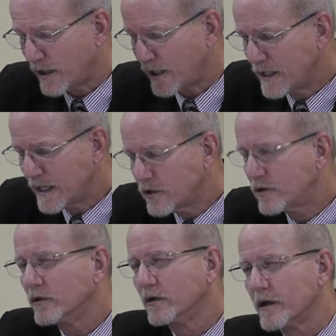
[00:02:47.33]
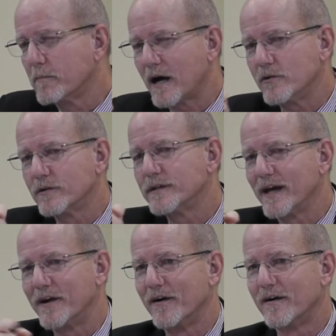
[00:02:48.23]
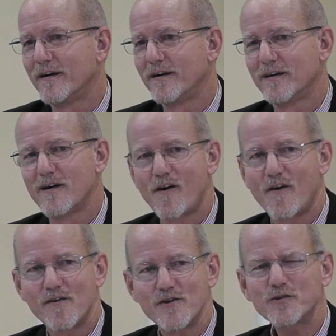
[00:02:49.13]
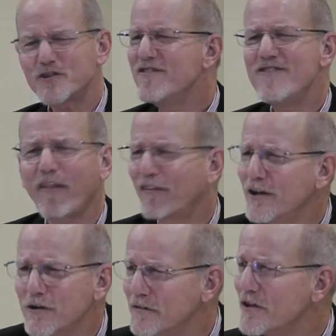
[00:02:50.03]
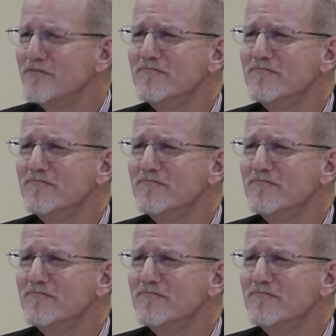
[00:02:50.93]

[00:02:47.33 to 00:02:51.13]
any good about your debtor. You see nothing good. There's